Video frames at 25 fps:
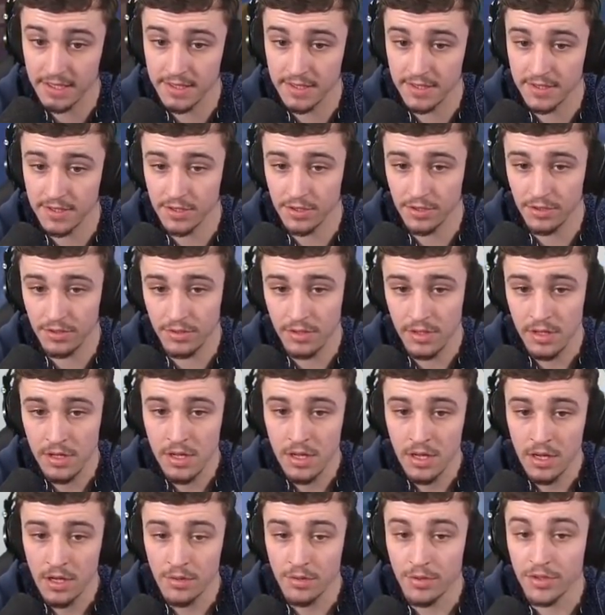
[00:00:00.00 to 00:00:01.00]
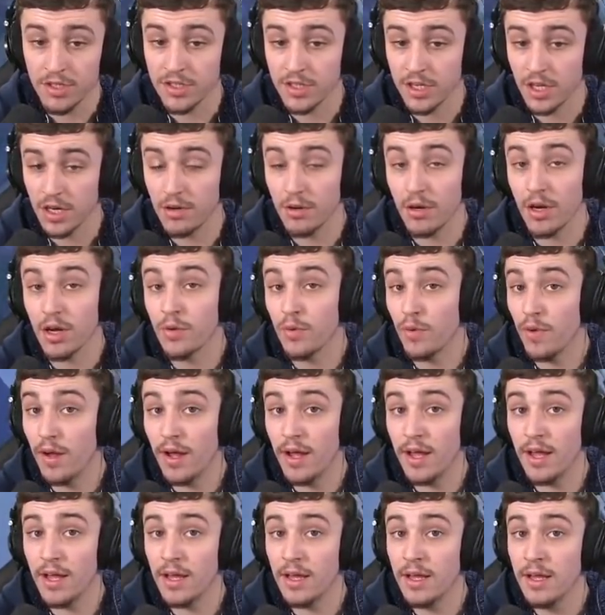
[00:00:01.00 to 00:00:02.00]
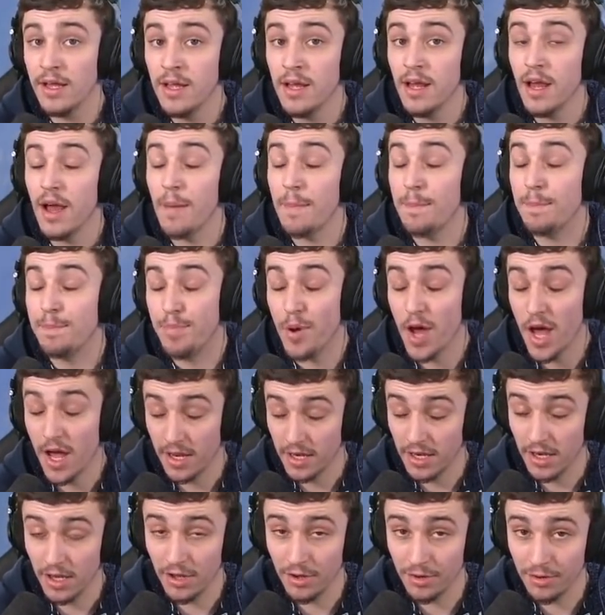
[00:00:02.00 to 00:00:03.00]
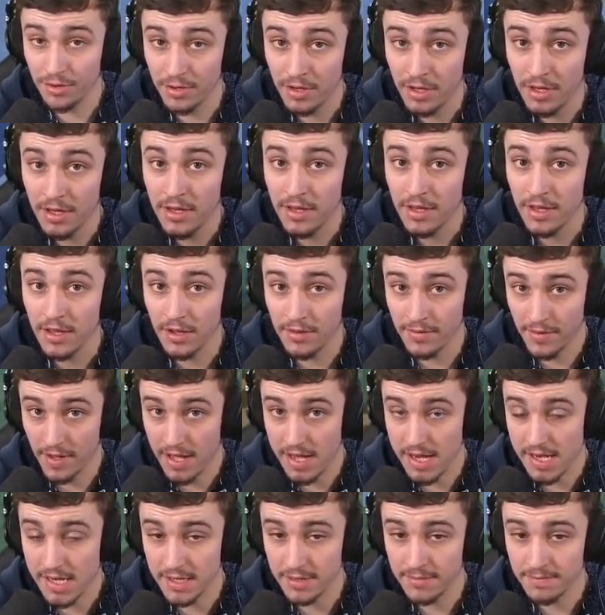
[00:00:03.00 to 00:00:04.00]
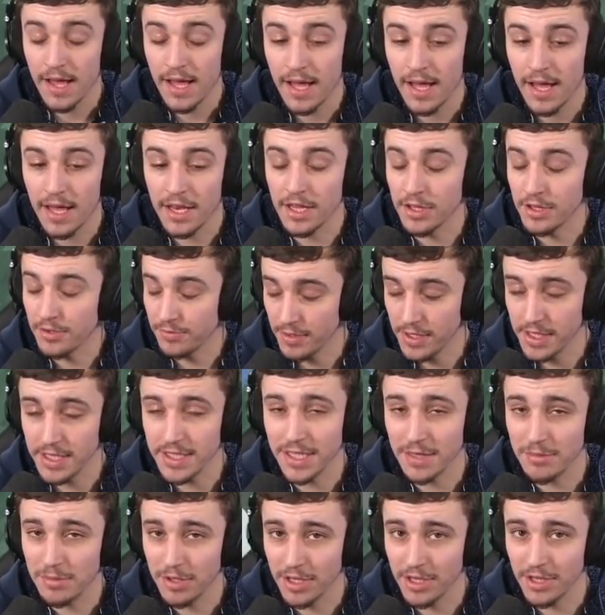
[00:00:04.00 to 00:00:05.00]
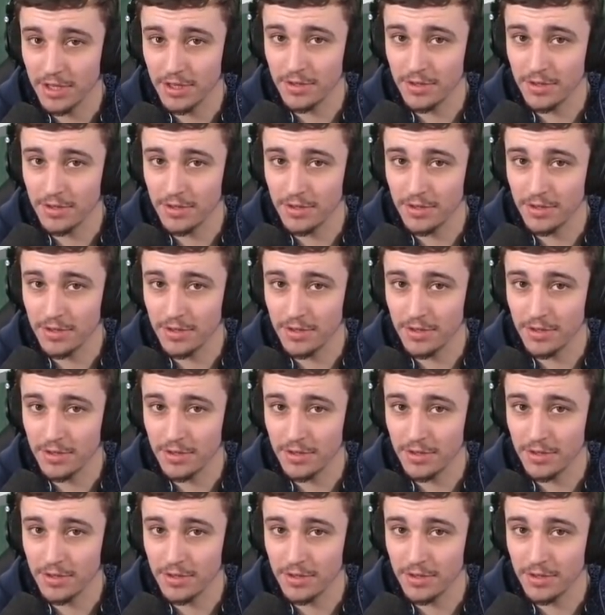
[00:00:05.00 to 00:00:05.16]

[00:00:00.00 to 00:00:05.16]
soon, which is going to require a buttload of iron. And there's a reason I'm looking at the